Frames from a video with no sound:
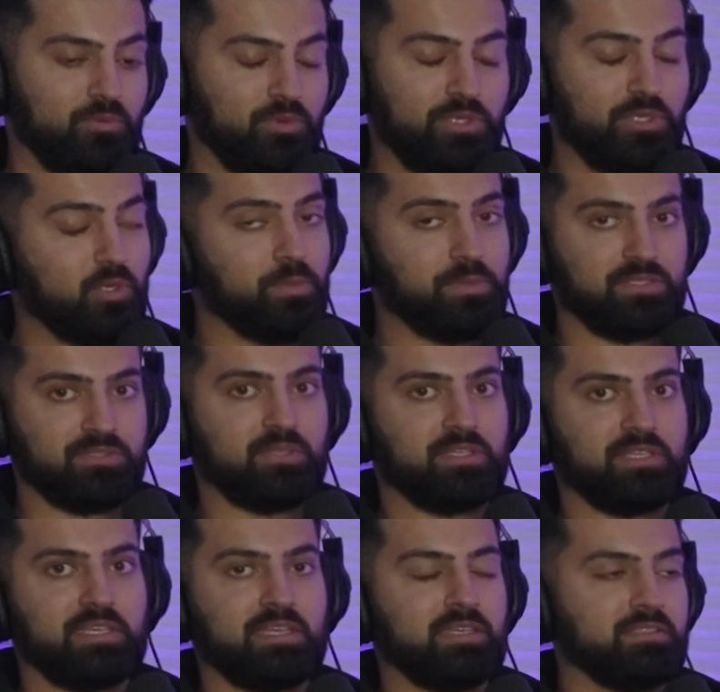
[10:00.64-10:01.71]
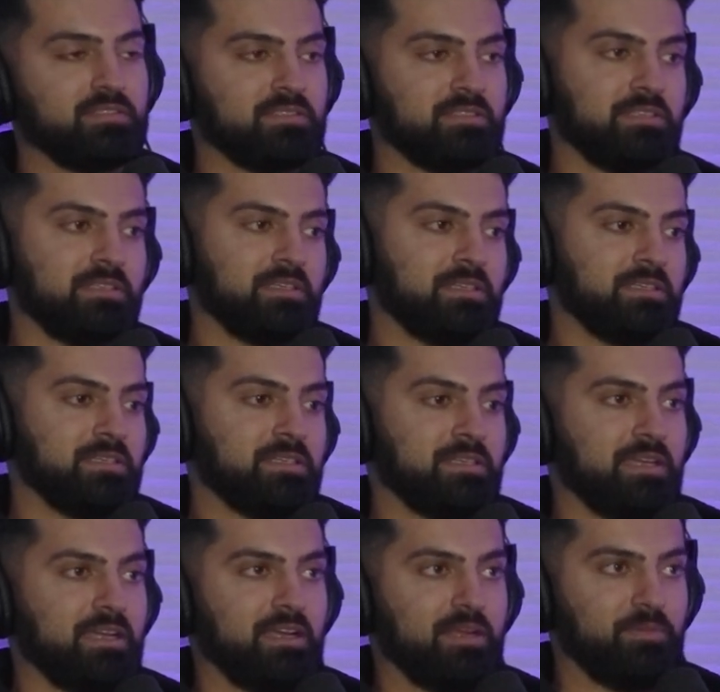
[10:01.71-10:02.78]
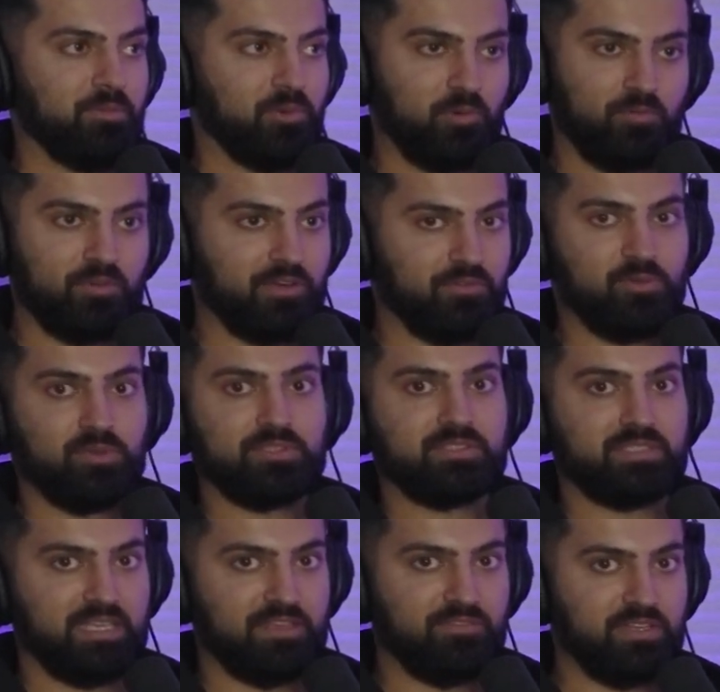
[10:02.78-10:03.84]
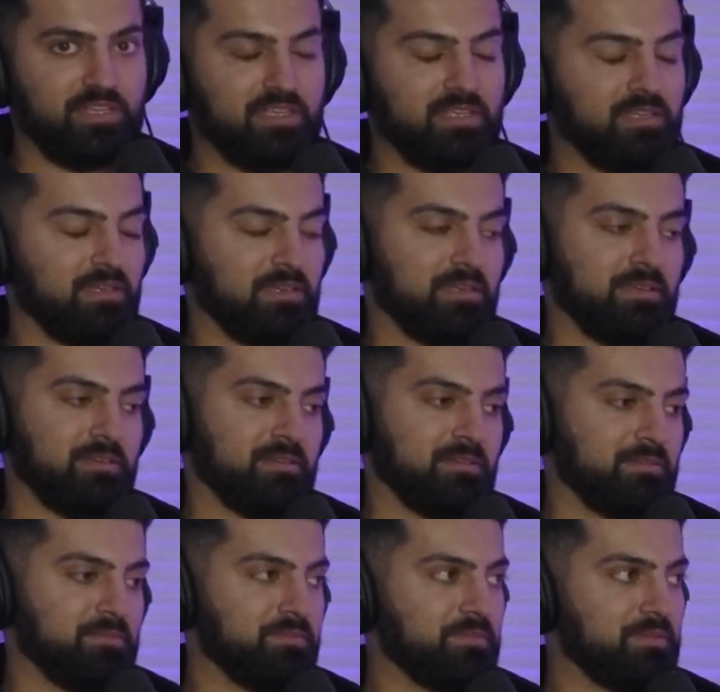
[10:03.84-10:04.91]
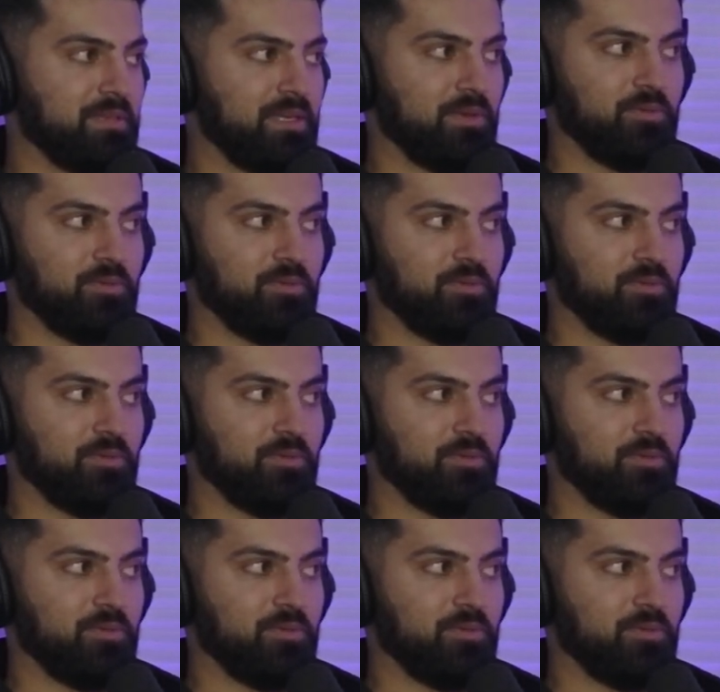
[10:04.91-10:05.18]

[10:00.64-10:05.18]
really hope that's not the case. And I hope for everyone's safety. And I